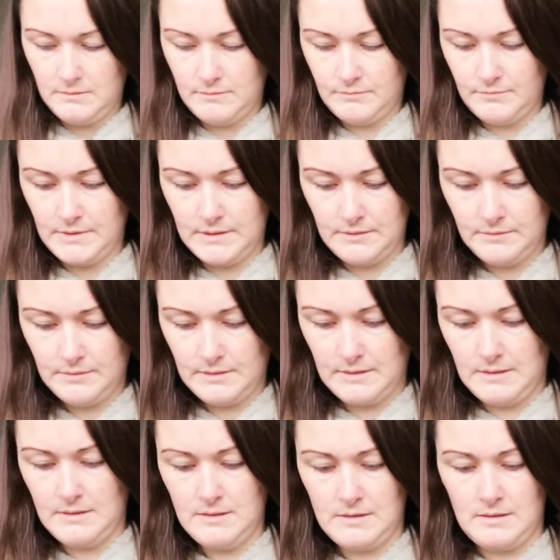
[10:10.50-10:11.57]
right,
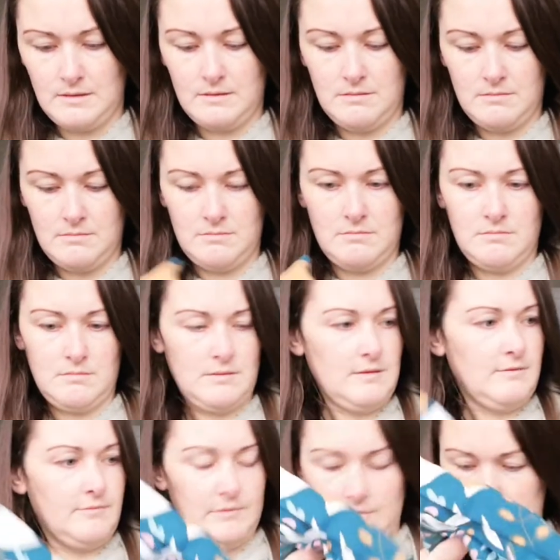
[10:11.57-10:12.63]
okay. Let's
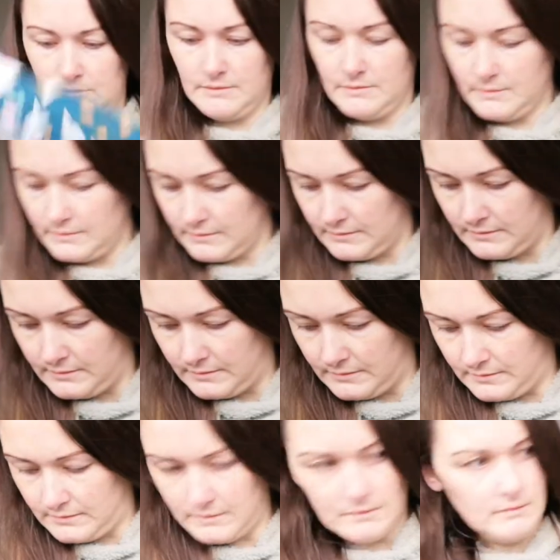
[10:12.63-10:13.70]
have a look.
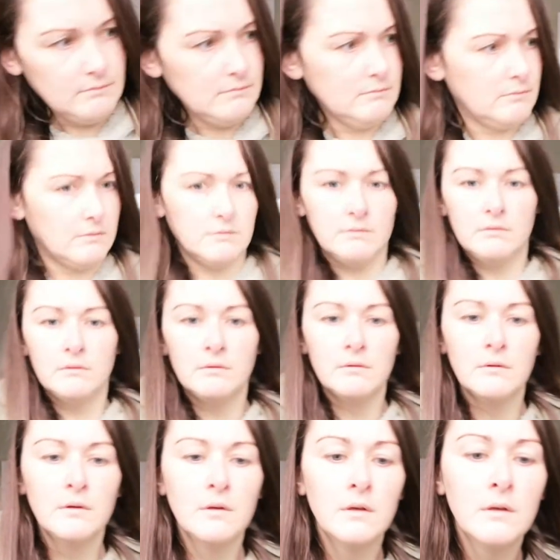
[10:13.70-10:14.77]
Oh!
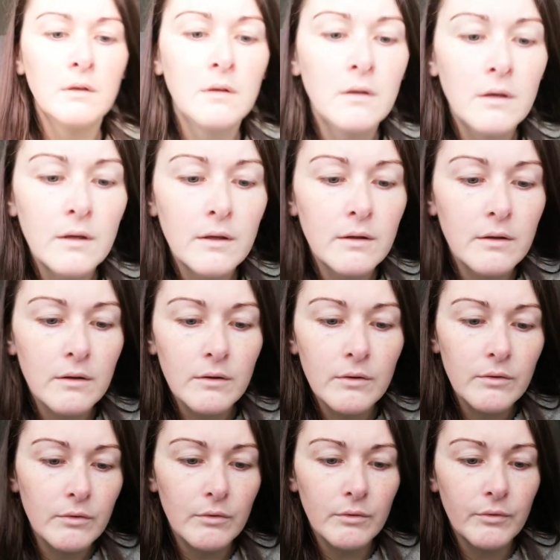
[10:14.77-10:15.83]

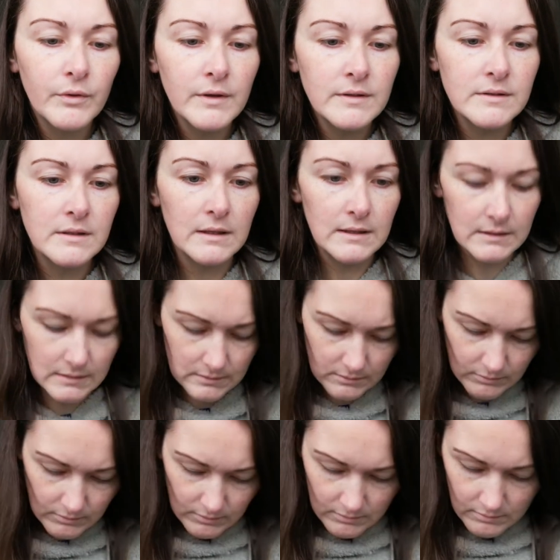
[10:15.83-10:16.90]
So this
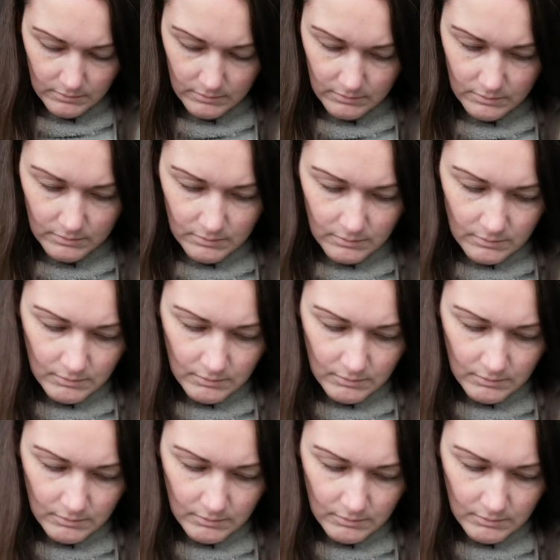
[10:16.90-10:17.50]
is the...